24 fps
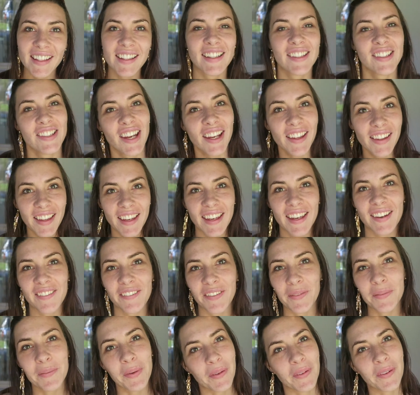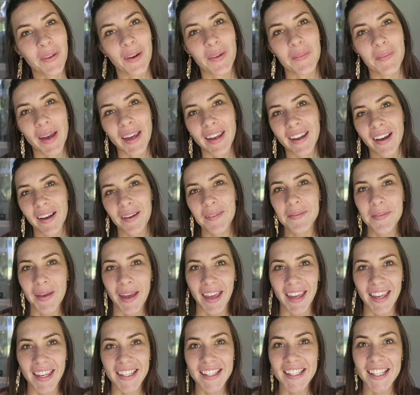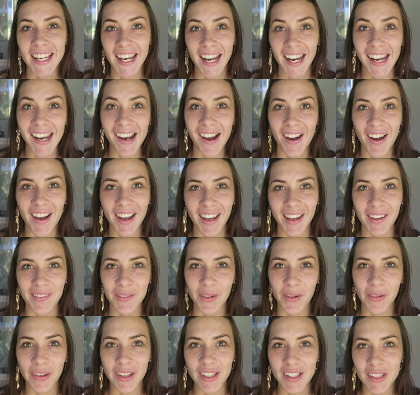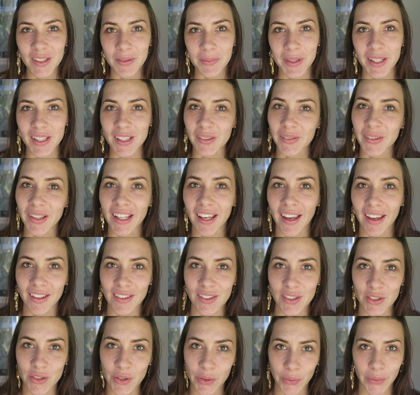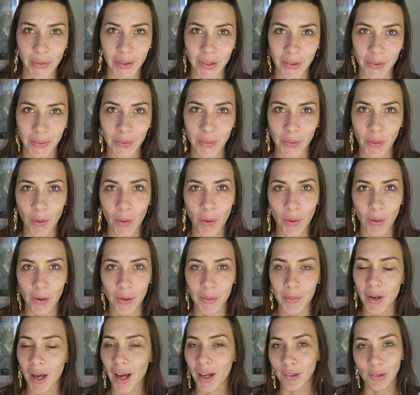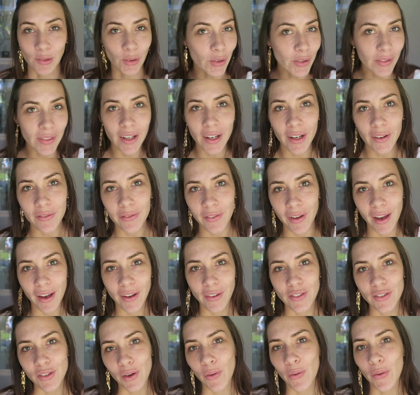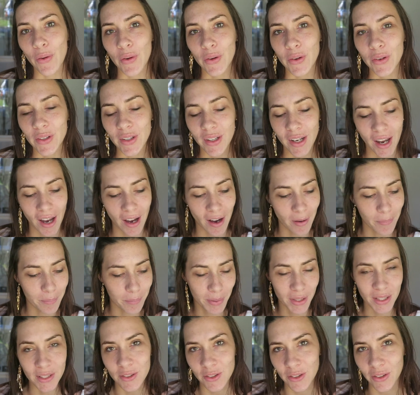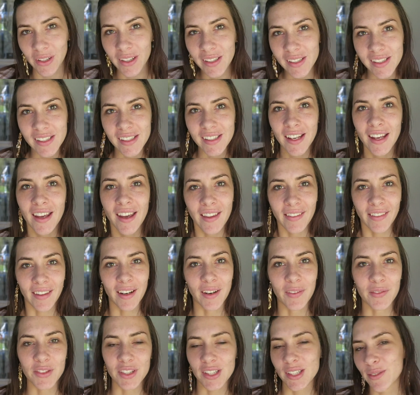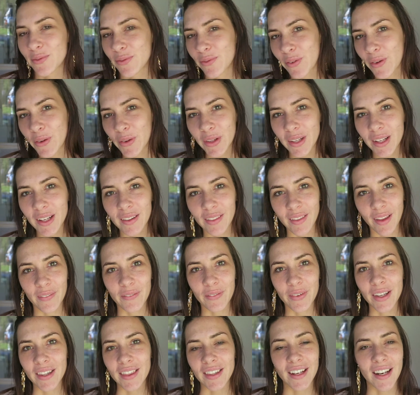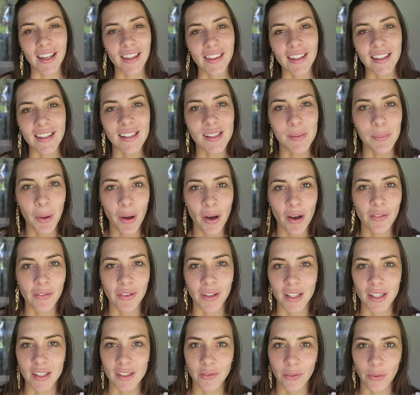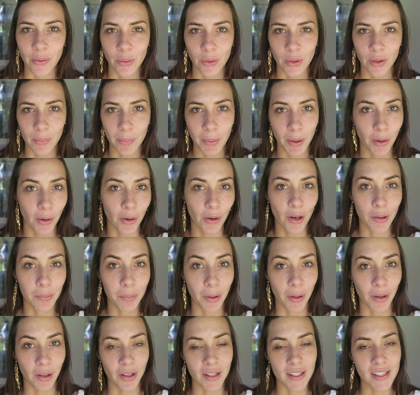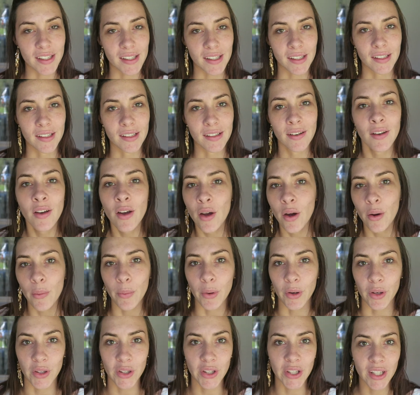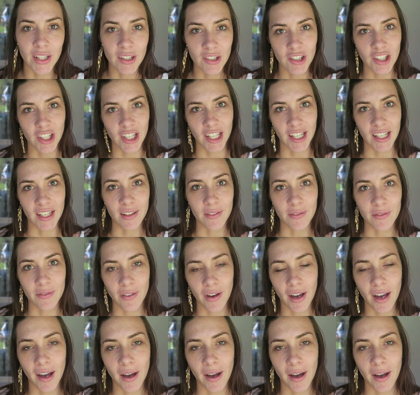Shayla here from Pelco Makeup, and today I am going to be doing a tutorial on a look that I found on Pinterest that I've just fallen in love with and I think is perfect for the Pelco products and what you can achieve